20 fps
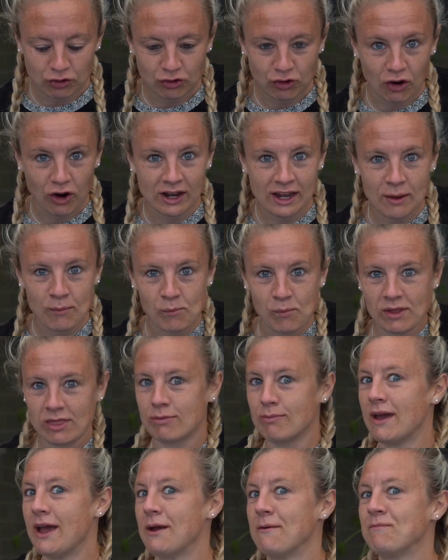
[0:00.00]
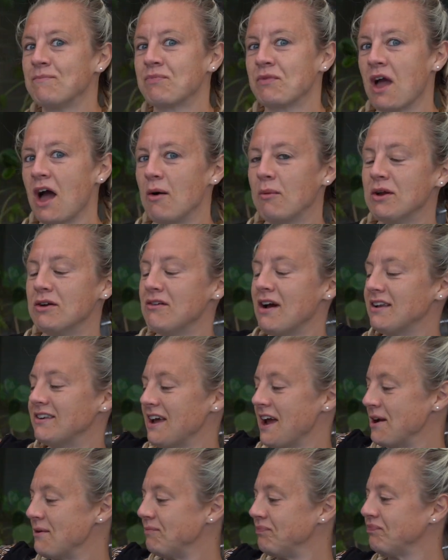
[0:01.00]
join in with me. Are we
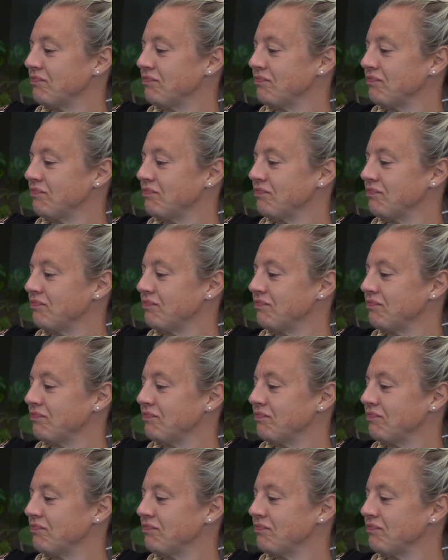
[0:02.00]
ready?